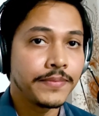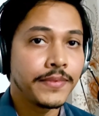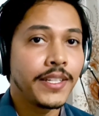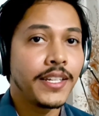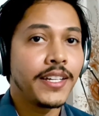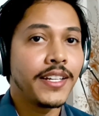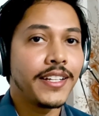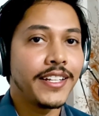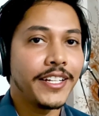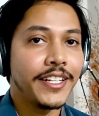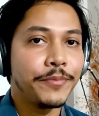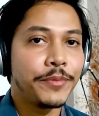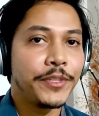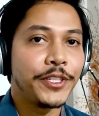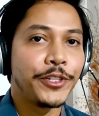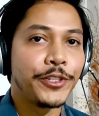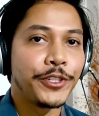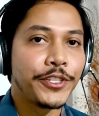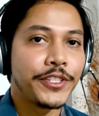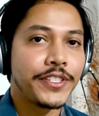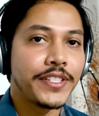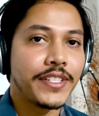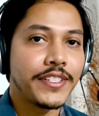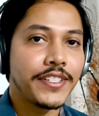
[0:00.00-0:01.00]
Let me know your
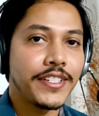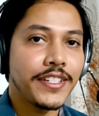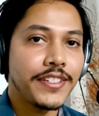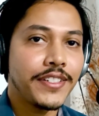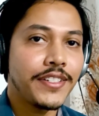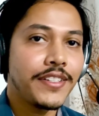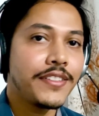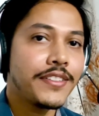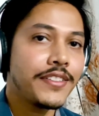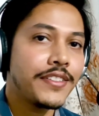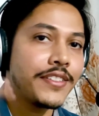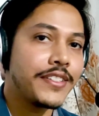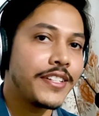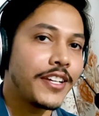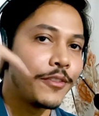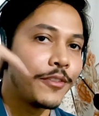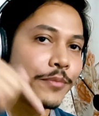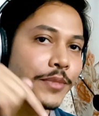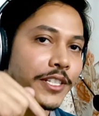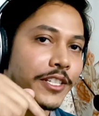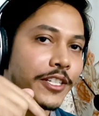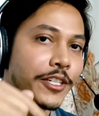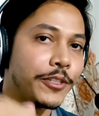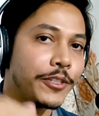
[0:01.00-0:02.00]
suggestions down
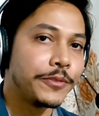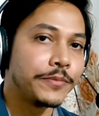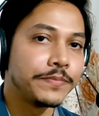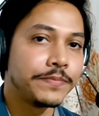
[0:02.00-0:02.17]
below.